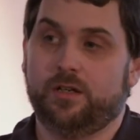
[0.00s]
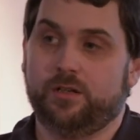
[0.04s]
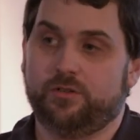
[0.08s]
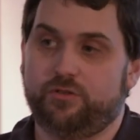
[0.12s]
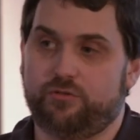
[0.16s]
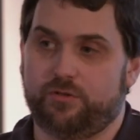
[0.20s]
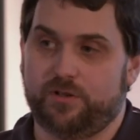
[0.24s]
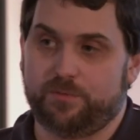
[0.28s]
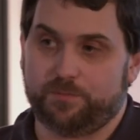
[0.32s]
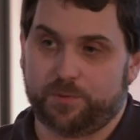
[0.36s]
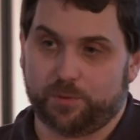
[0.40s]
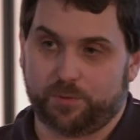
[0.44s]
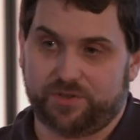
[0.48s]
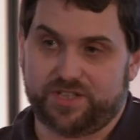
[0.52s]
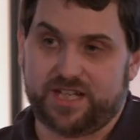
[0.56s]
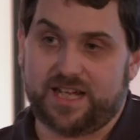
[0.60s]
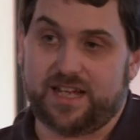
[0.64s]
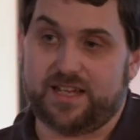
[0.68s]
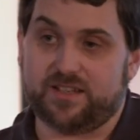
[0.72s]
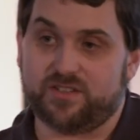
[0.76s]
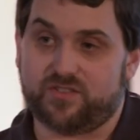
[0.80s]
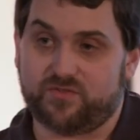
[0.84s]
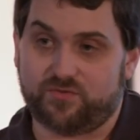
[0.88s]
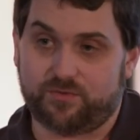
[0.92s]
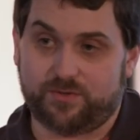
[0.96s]
triple
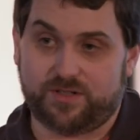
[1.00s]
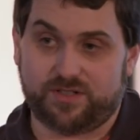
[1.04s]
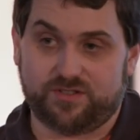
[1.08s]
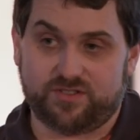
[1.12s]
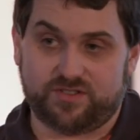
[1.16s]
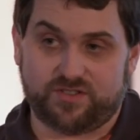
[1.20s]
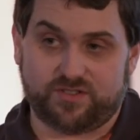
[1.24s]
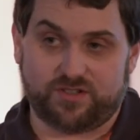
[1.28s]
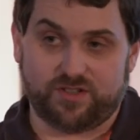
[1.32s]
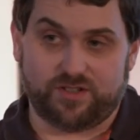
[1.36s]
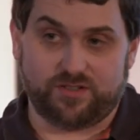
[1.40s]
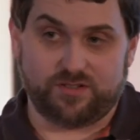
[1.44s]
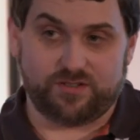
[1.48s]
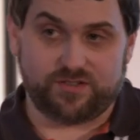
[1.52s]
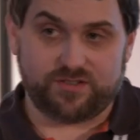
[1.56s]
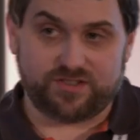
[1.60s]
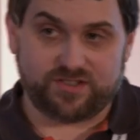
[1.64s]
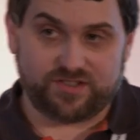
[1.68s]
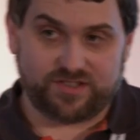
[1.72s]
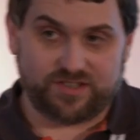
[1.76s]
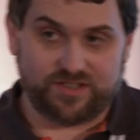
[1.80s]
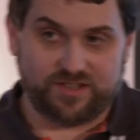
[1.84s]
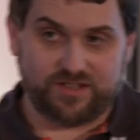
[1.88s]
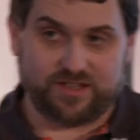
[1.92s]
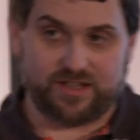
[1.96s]
DES, for
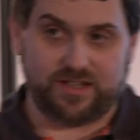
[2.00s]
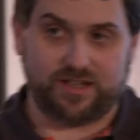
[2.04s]
instance,